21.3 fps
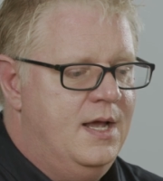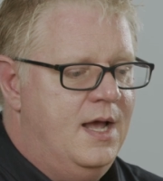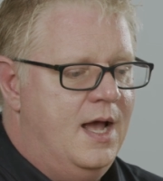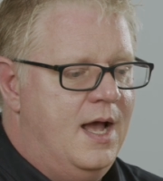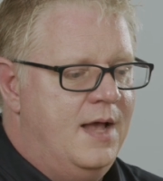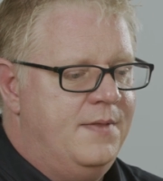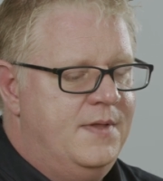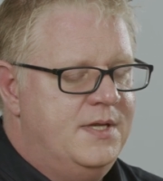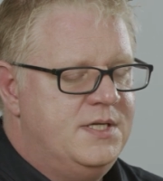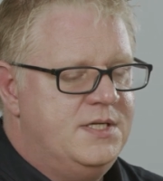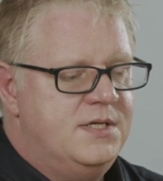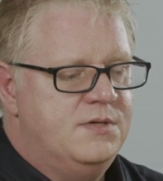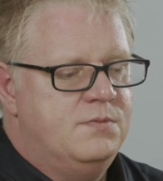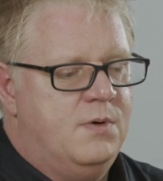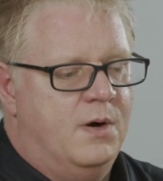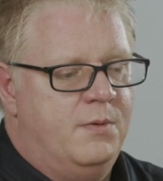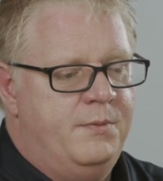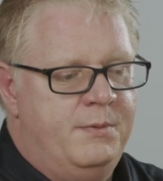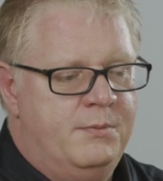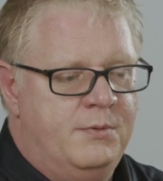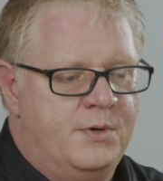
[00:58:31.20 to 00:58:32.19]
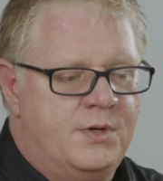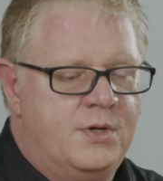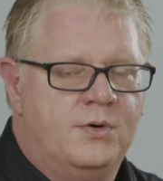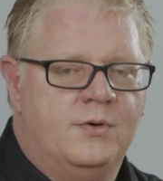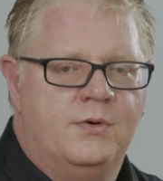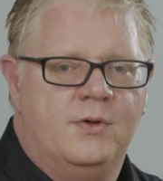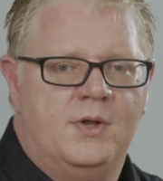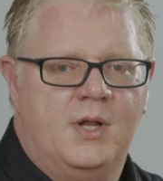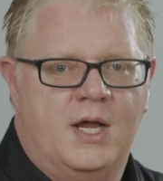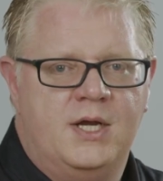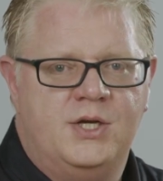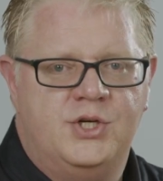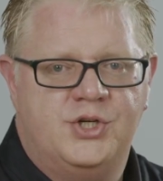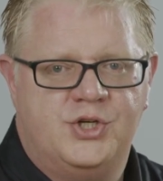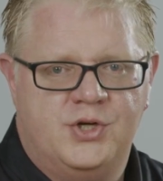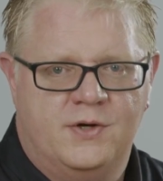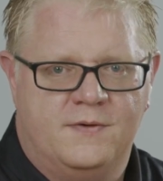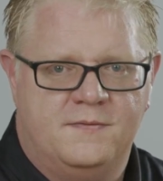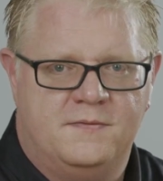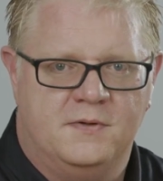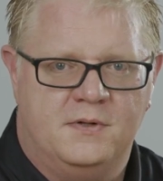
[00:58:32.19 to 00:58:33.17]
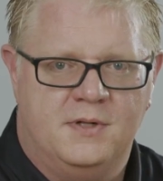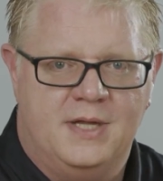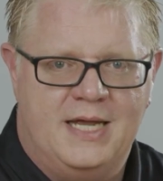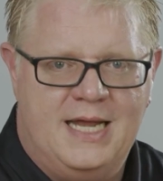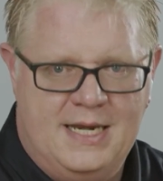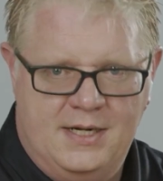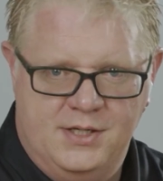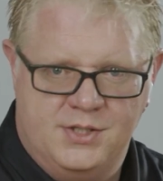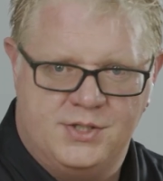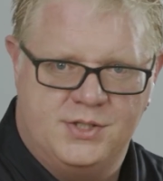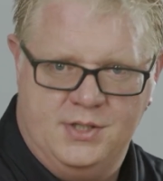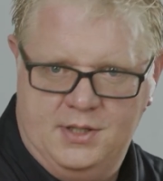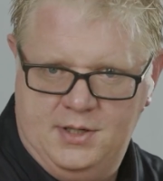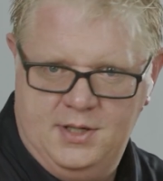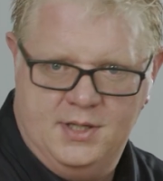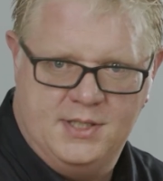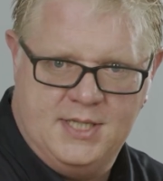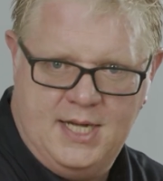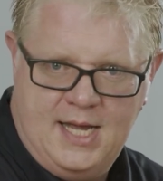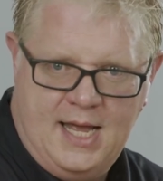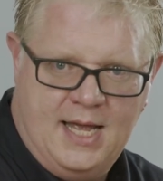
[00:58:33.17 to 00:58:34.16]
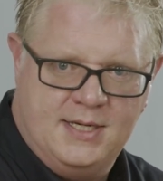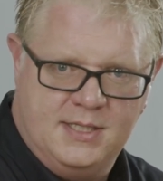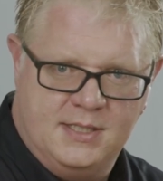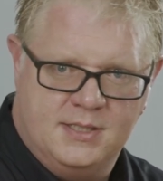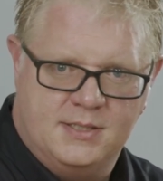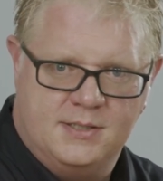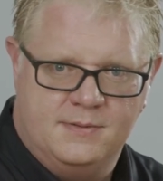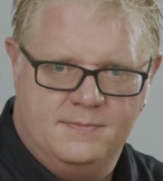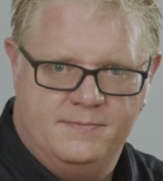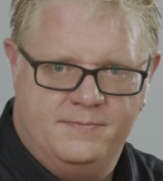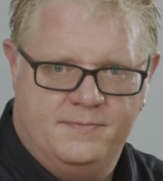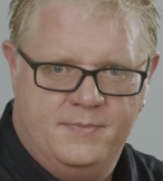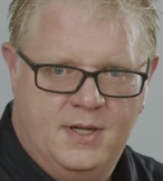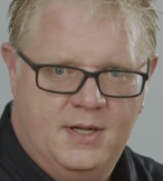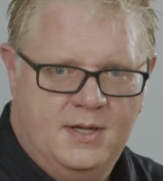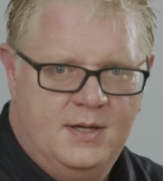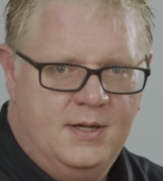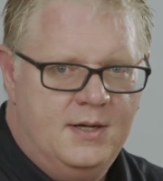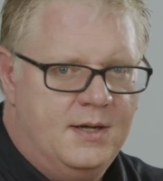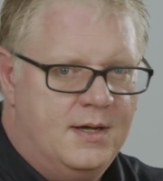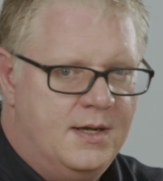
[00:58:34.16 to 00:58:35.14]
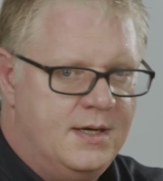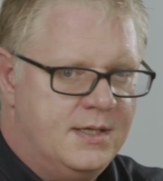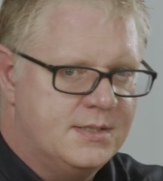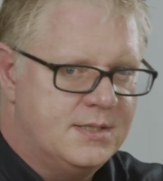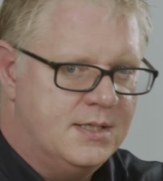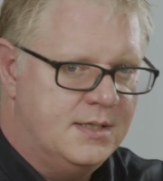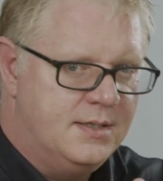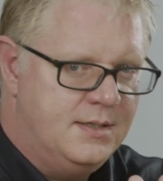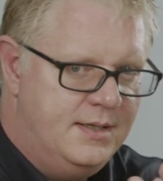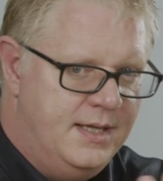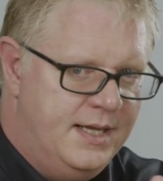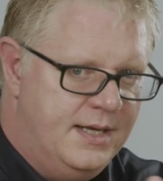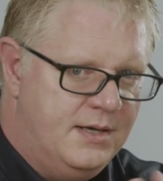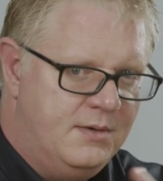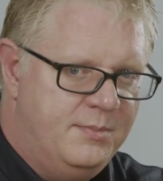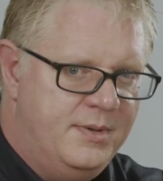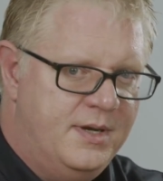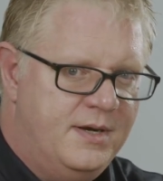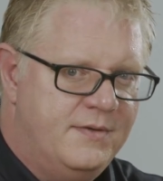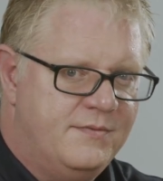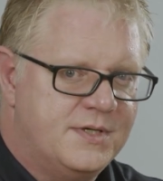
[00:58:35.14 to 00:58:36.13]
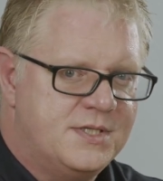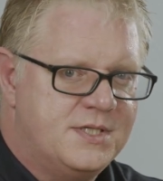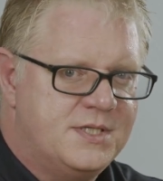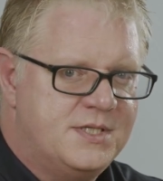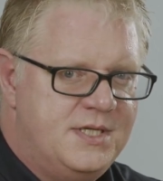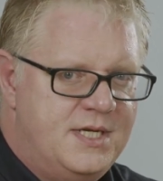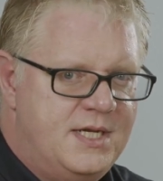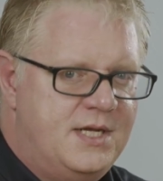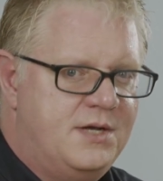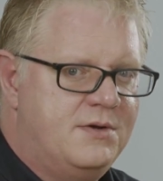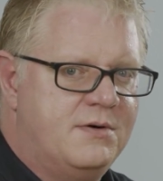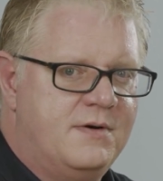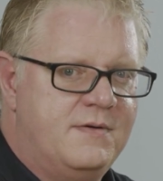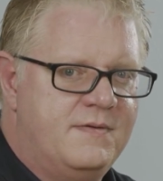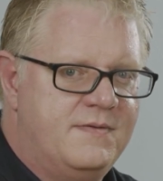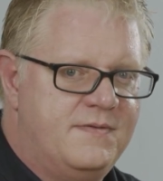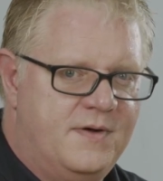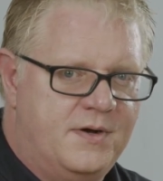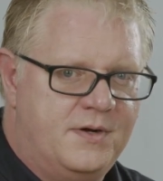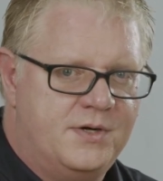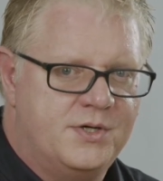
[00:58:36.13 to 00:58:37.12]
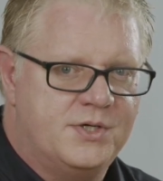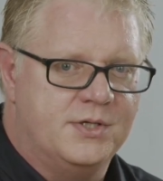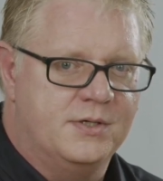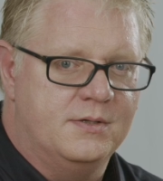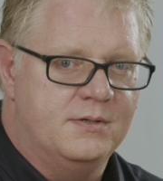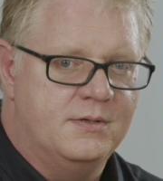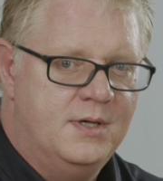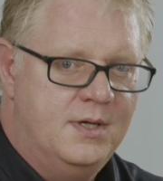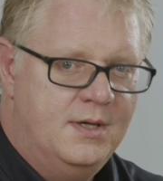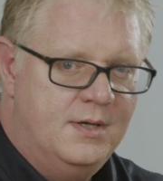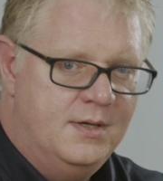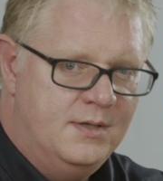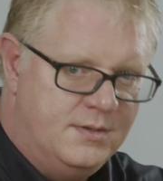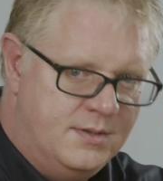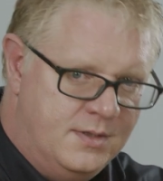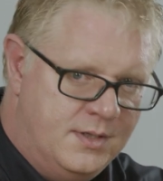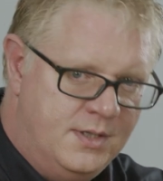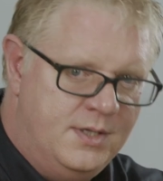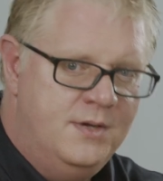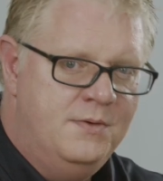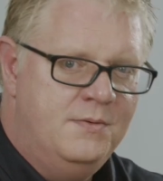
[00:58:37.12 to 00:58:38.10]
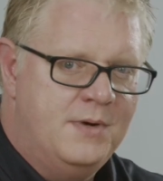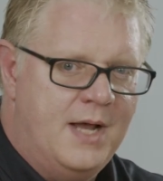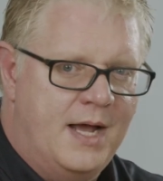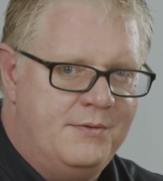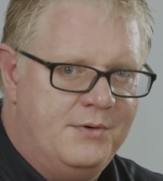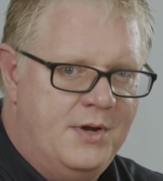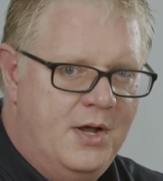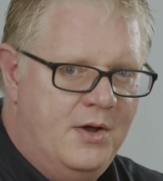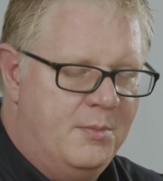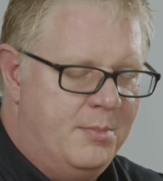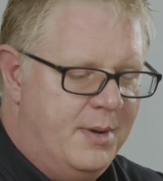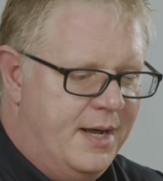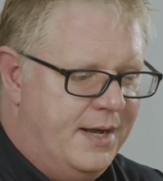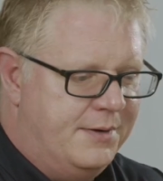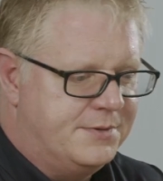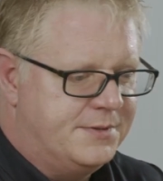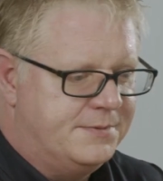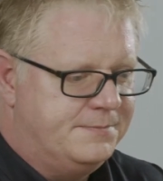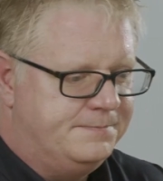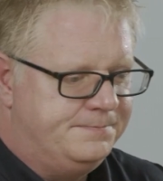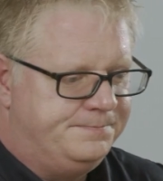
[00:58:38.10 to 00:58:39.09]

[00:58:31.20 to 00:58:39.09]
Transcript: And this is what we would call a shuffle insert edit. And it's a little bit of a secret function that you now know about.